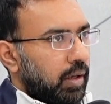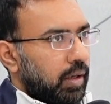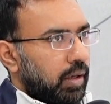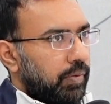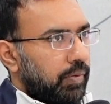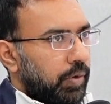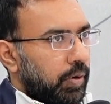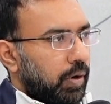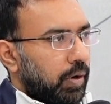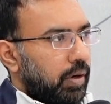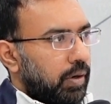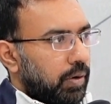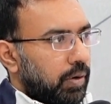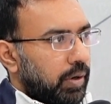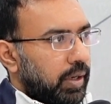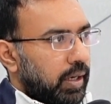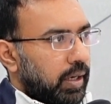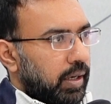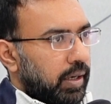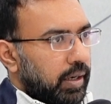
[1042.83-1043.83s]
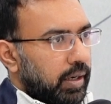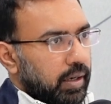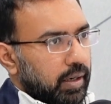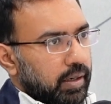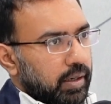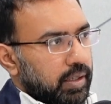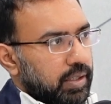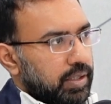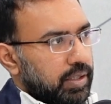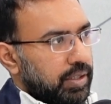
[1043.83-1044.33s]
If you are going ahead and
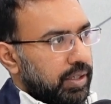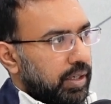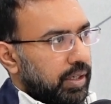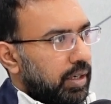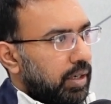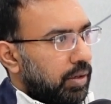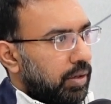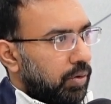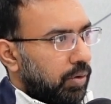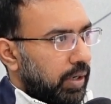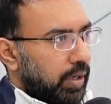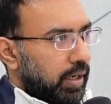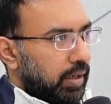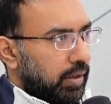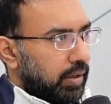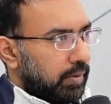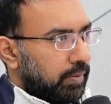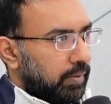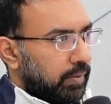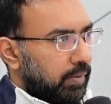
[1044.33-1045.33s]
registering at GoDaddy,